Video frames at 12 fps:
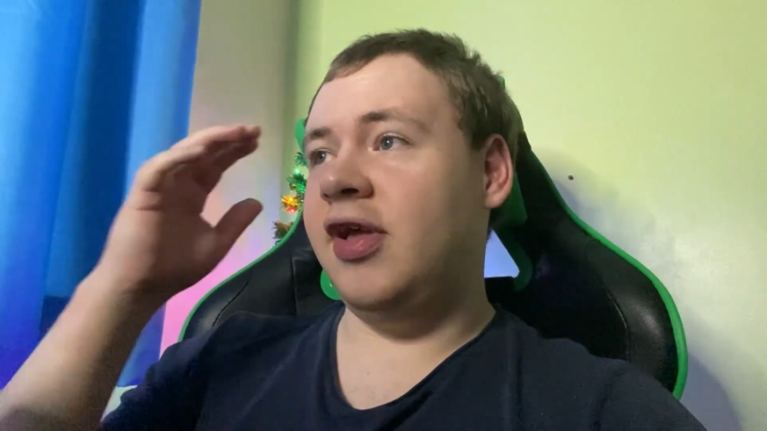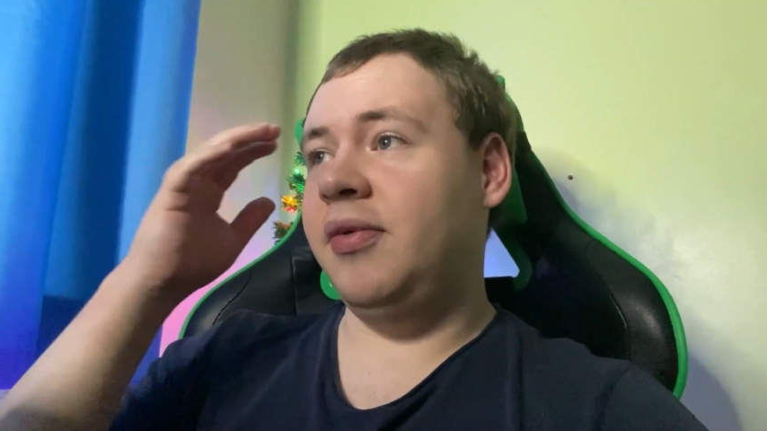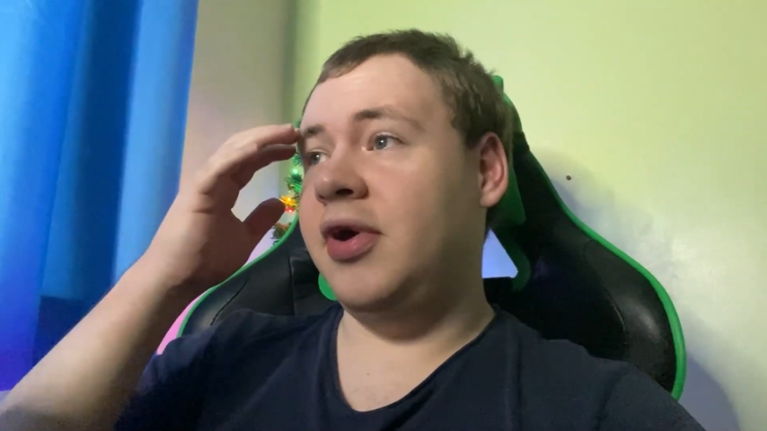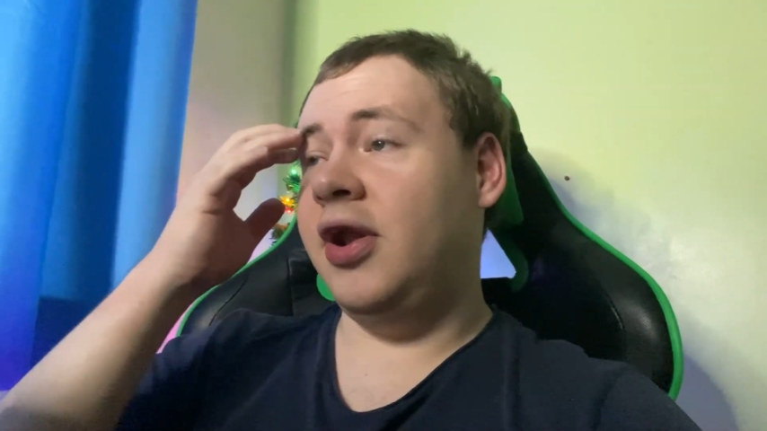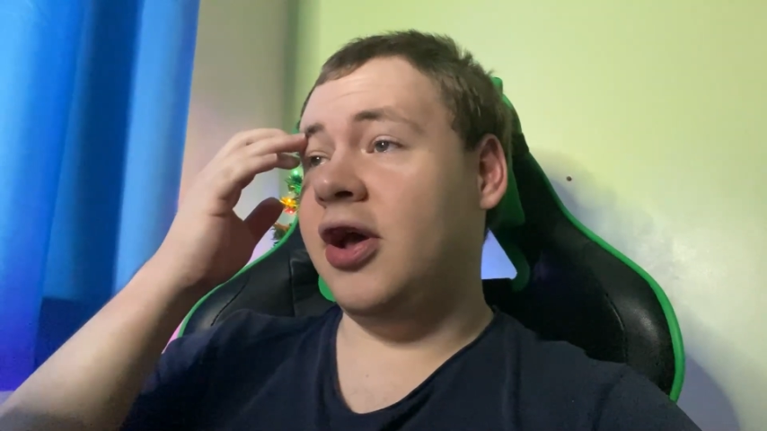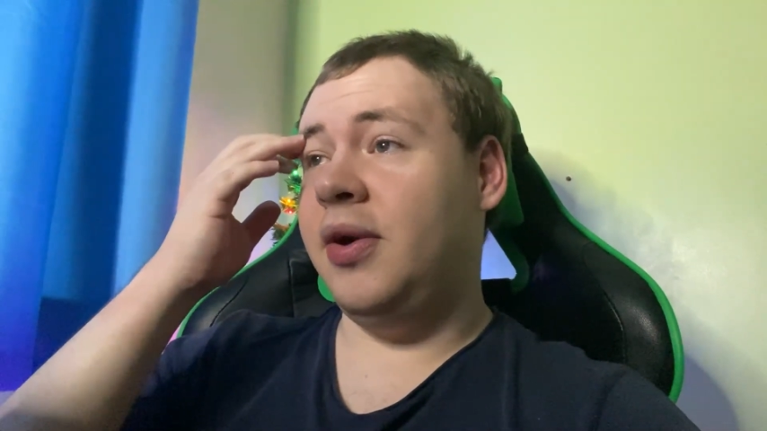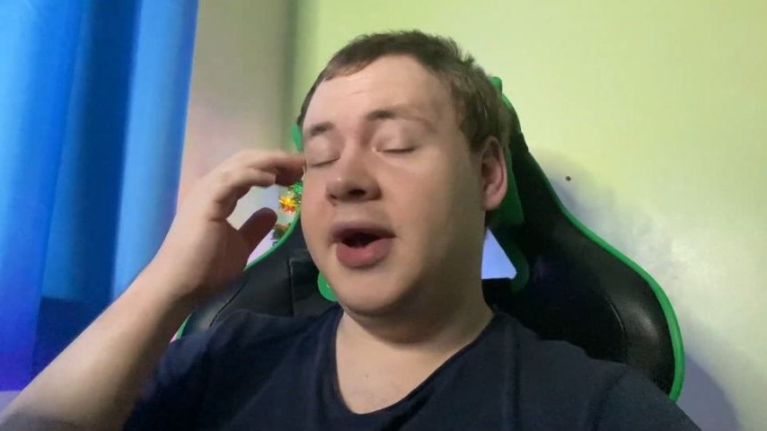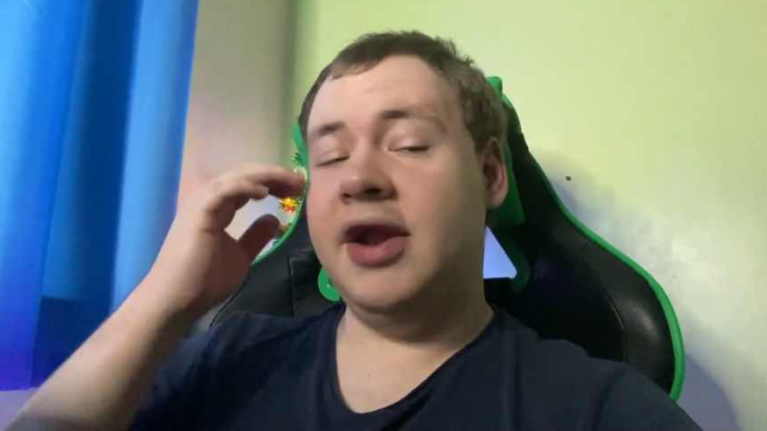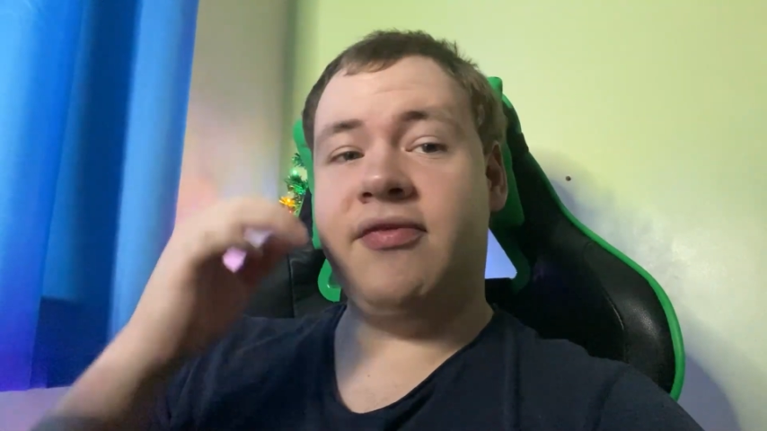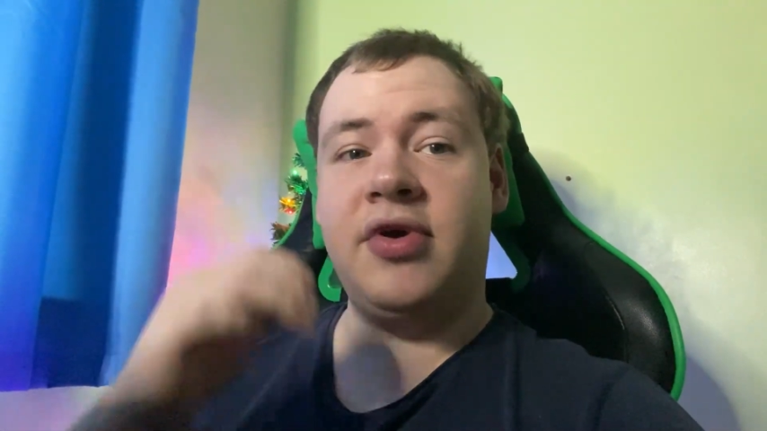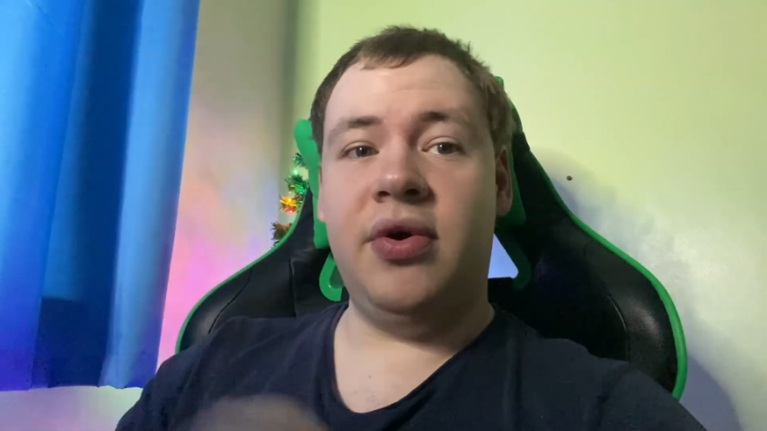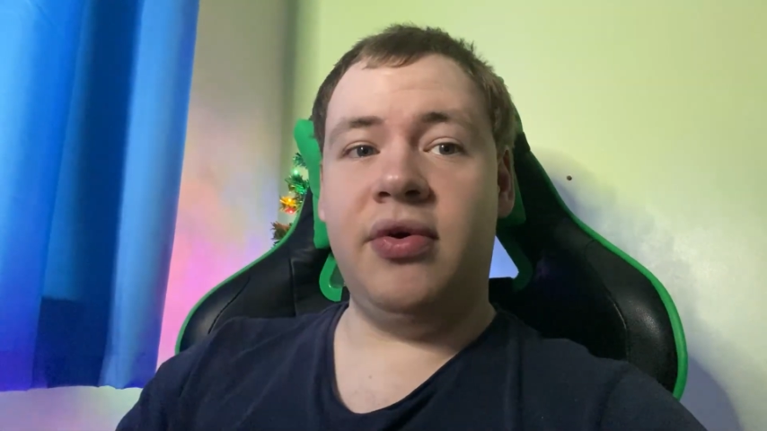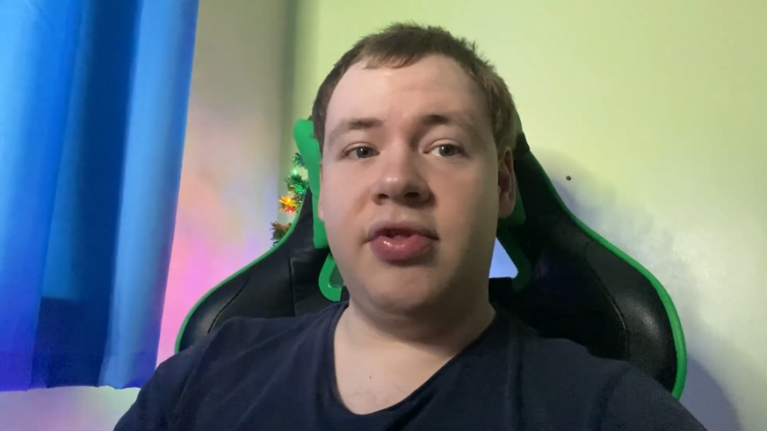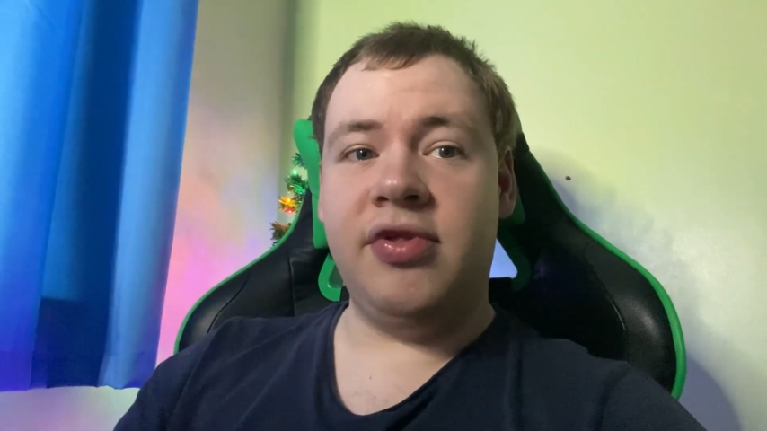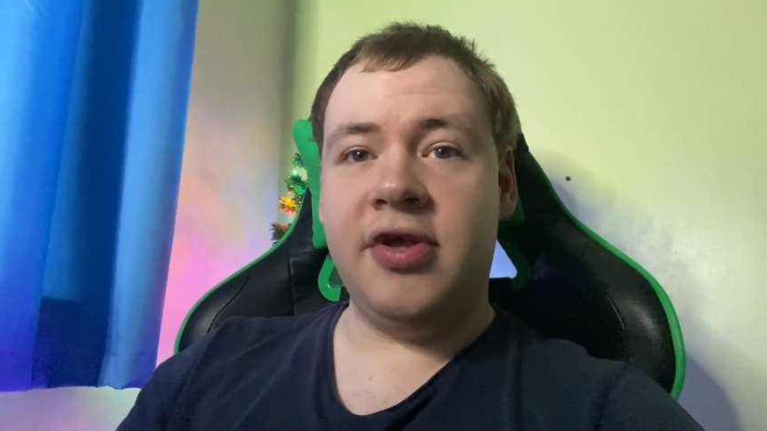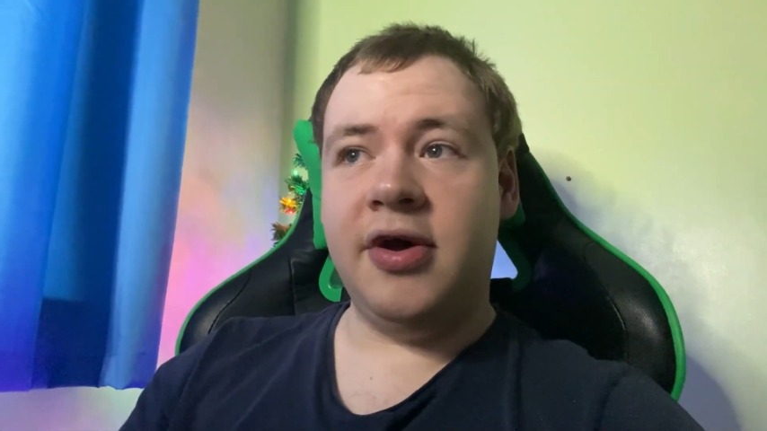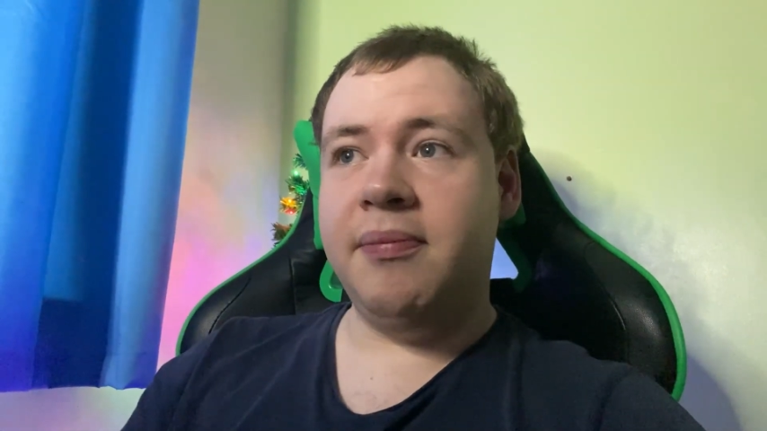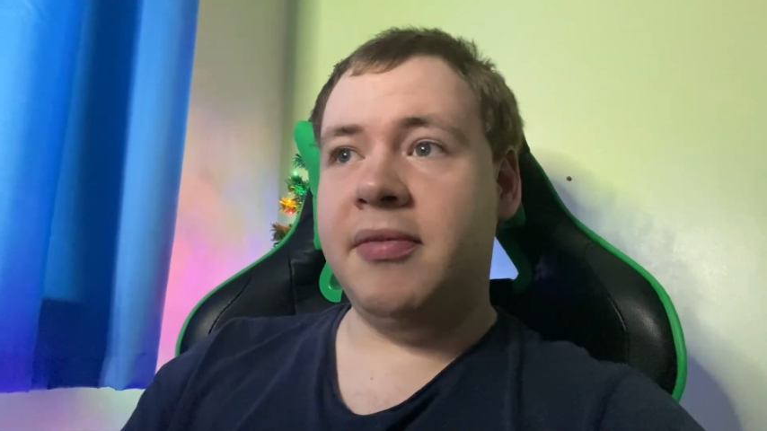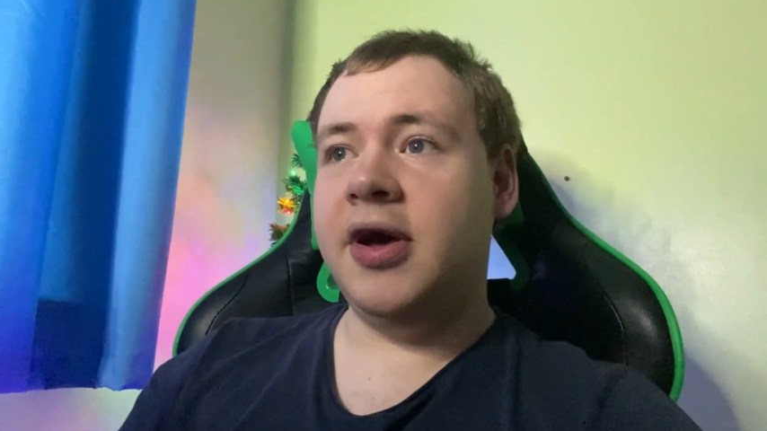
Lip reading: I'm going to go ahead and record some